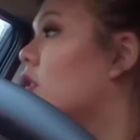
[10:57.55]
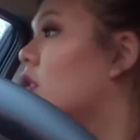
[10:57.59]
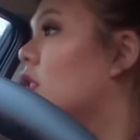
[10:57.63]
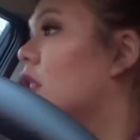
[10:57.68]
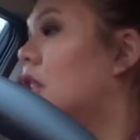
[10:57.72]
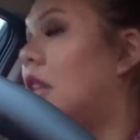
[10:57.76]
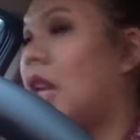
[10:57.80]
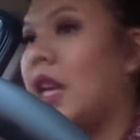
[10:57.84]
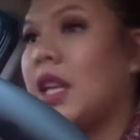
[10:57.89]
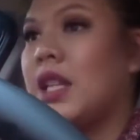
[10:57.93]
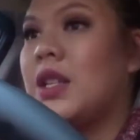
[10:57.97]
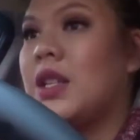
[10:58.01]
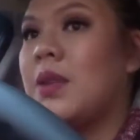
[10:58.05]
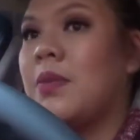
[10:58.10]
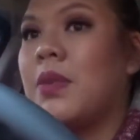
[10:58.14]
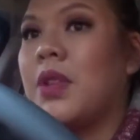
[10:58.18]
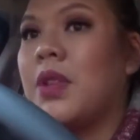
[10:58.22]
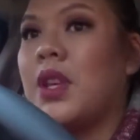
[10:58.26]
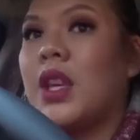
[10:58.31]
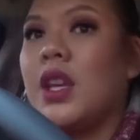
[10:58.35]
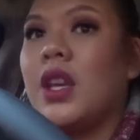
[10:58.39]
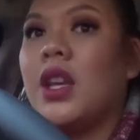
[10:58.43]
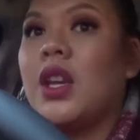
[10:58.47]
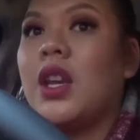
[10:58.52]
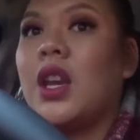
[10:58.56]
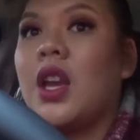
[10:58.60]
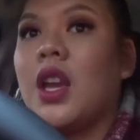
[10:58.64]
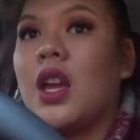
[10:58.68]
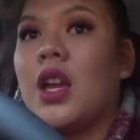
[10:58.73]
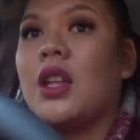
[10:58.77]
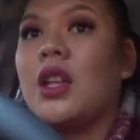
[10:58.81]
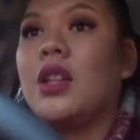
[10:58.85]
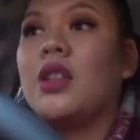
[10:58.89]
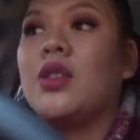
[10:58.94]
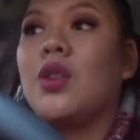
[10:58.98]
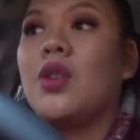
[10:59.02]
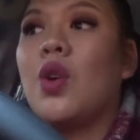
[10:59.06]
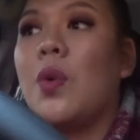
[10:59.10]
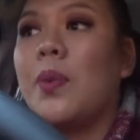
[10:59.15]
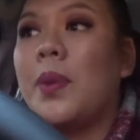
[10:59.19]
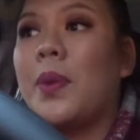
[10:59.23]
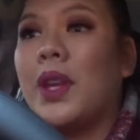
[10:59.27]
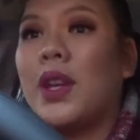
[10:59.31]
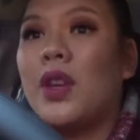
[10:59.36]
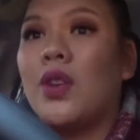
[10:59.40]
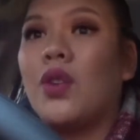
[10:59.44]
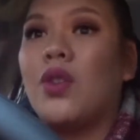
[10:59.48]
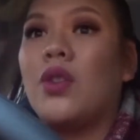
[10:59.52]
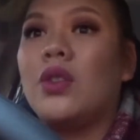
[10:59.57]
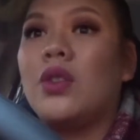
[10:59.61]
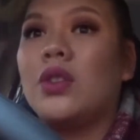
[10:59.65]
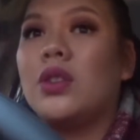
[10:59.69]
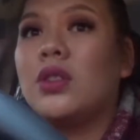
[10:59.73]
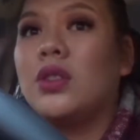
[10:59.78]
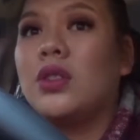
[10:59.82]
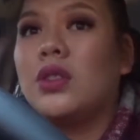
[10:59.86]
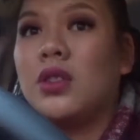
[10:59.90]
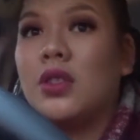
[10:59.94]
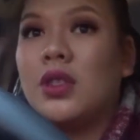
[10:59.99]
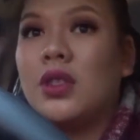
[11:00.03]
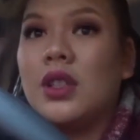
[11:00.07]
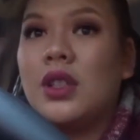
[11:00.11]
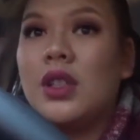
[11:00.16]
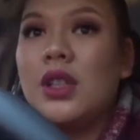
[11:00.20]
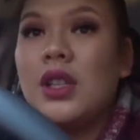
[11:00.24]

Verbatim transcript: to get something, and oh my god,